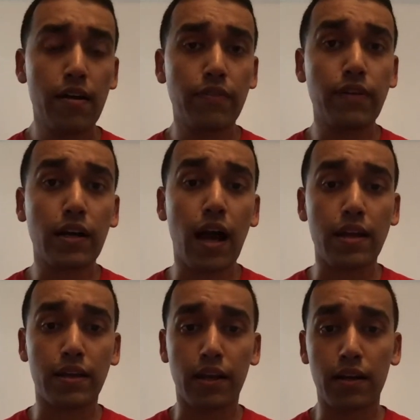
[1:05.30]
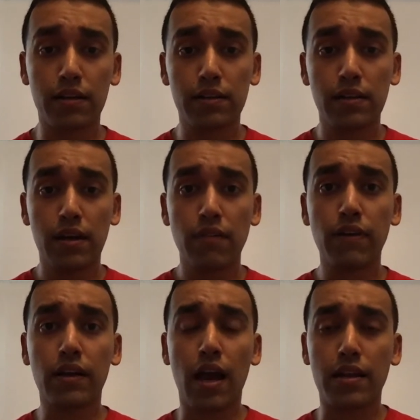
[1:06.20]
Fuck out of here.
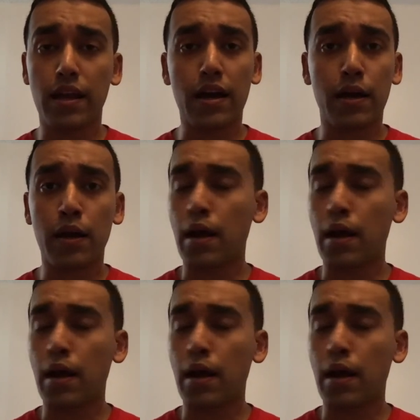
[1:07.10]
Fuck out of here.